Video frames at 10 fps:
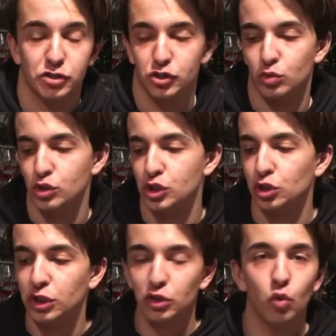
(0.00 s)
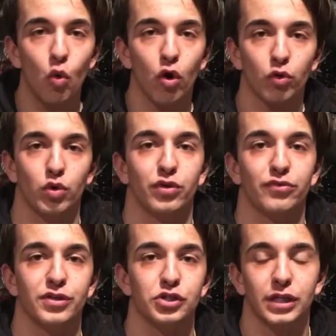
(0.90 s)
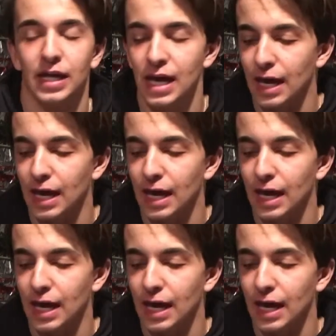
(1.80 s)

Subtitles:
So just look in the water where you're fishing.